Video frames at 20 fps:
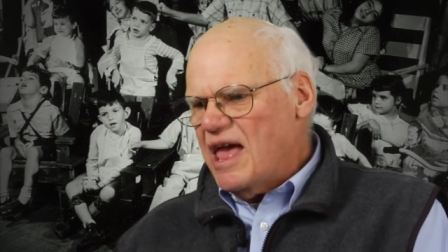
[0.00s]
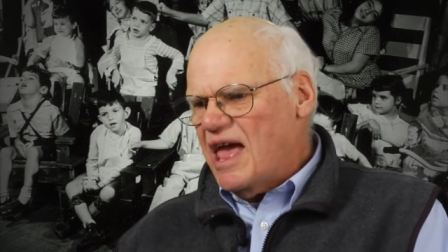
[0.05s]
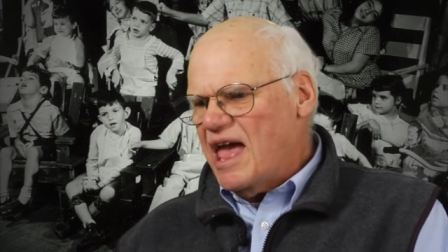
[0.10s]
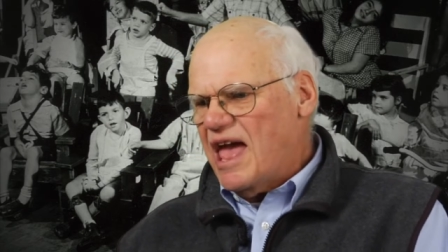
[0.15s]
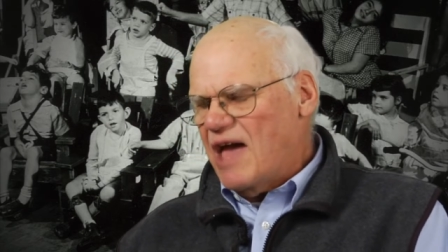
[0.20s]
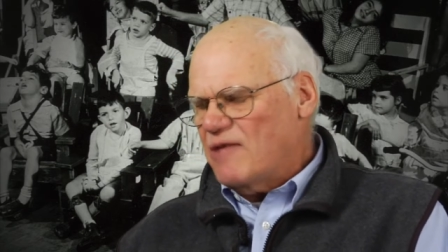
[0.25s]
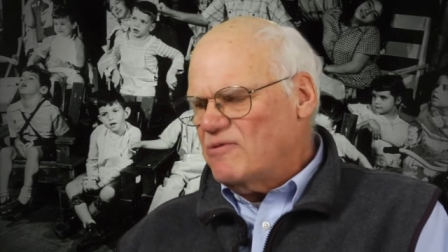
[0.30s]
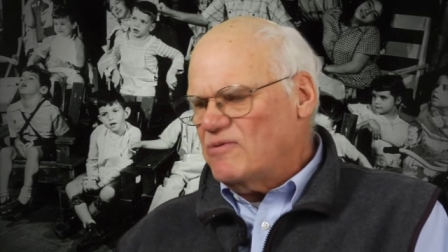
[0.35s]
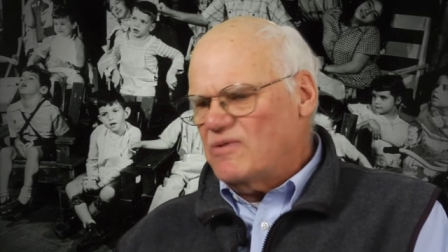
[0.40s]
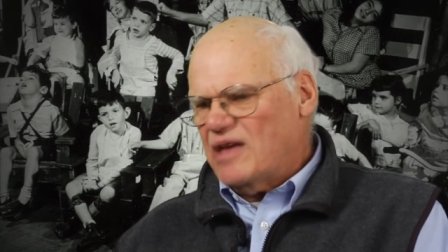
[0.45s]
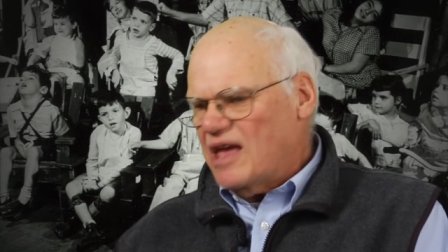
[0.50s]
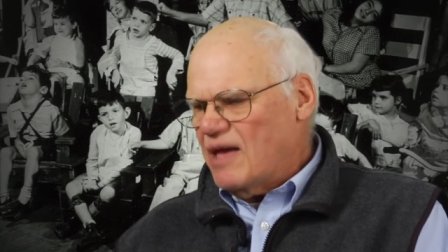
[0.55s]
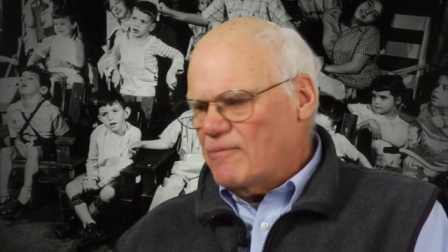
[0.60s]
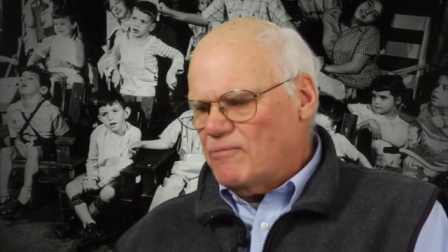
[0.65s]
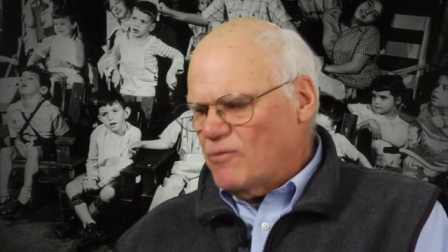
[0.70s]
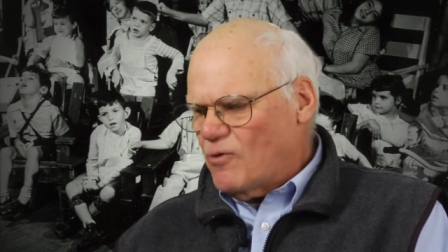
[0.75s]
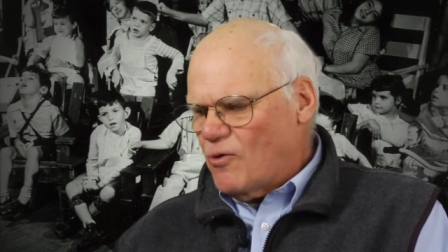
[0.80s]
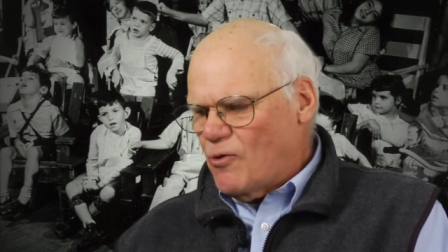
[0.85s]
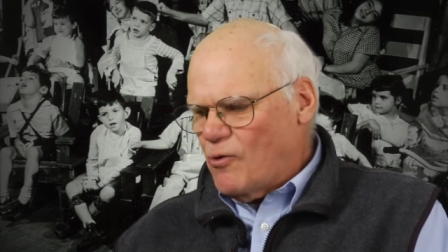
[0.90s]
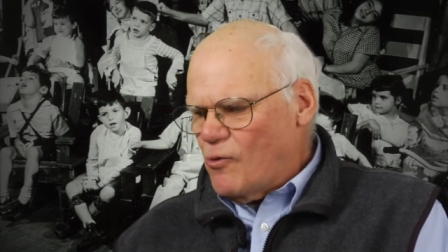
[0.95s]
and
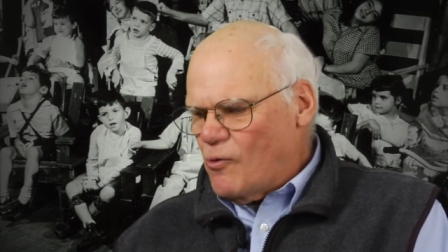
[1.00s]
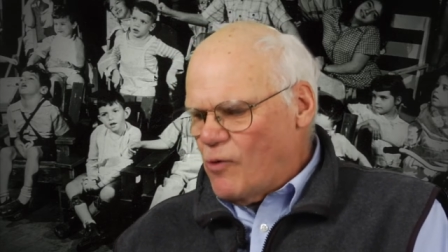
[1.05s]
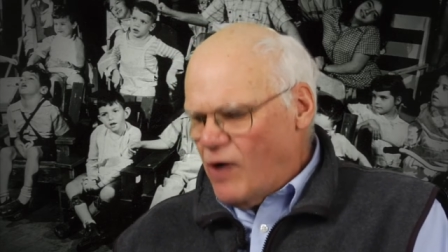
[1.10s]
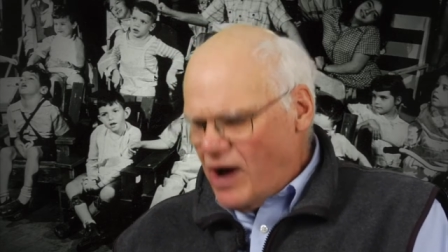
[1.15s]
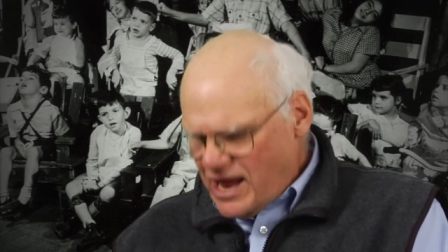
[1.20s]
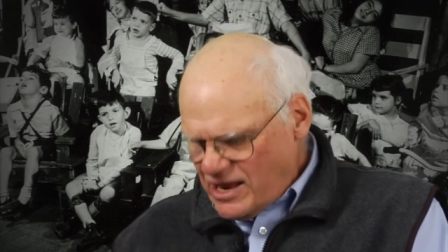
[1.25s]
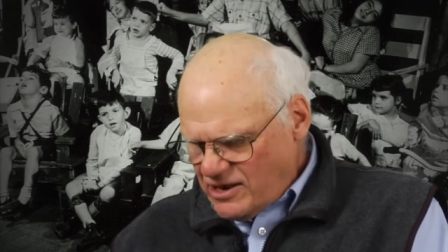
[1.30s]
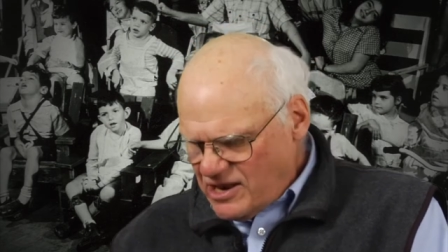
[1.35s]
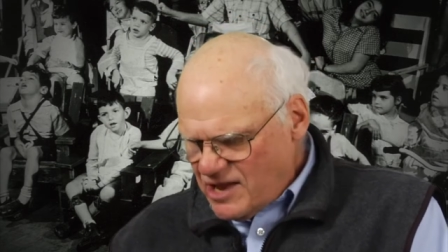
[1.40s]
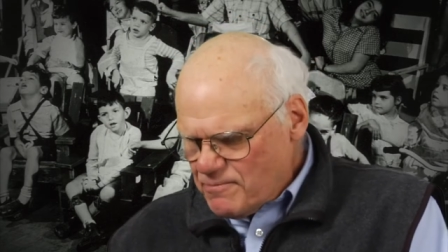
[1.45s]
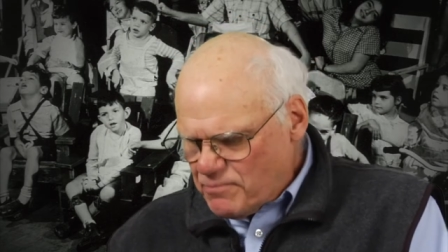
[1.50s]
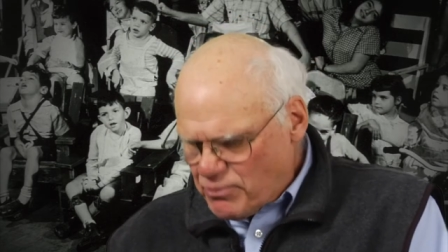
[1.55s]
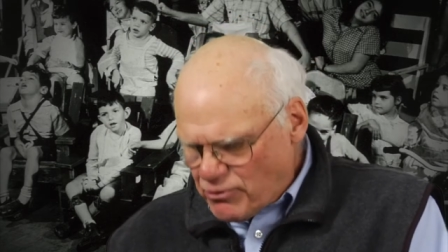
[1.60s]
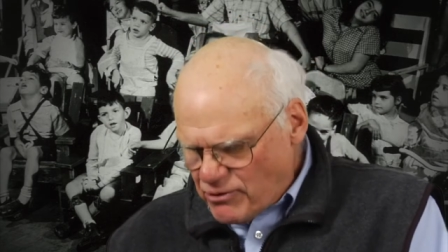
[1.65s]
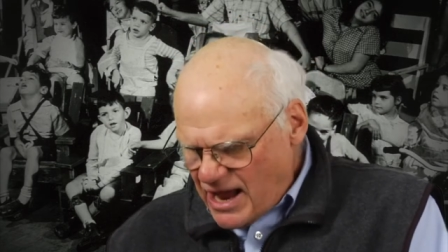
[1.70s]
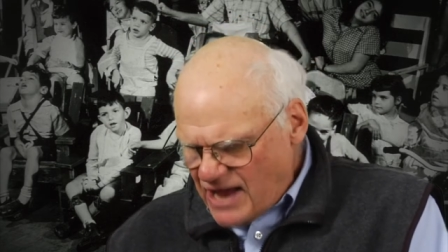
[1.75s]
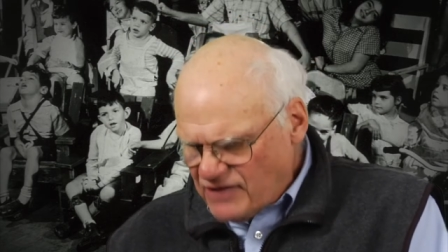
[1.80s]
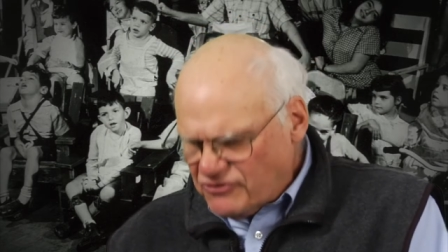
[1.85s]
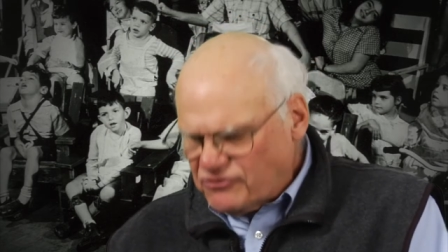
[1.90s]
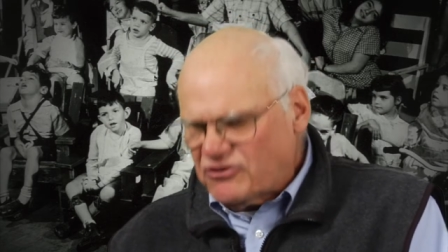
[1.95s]
am quite
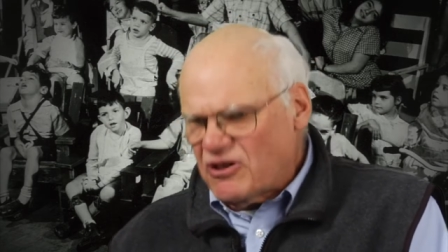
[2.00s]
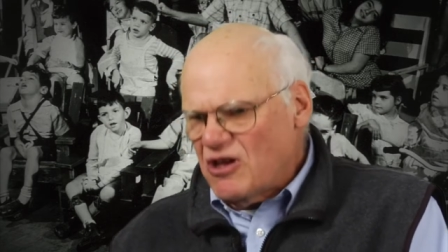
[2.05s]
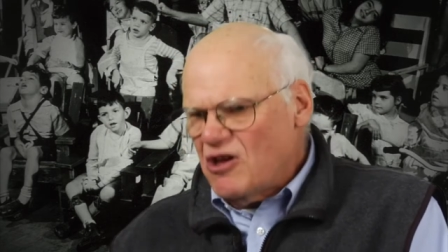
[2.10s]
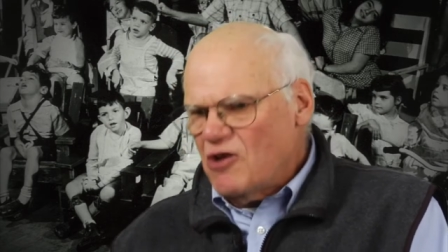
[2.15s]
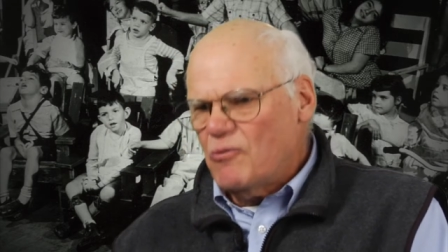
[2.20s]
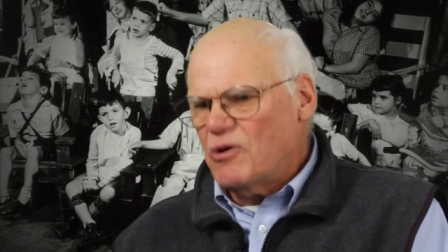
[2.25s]
impressed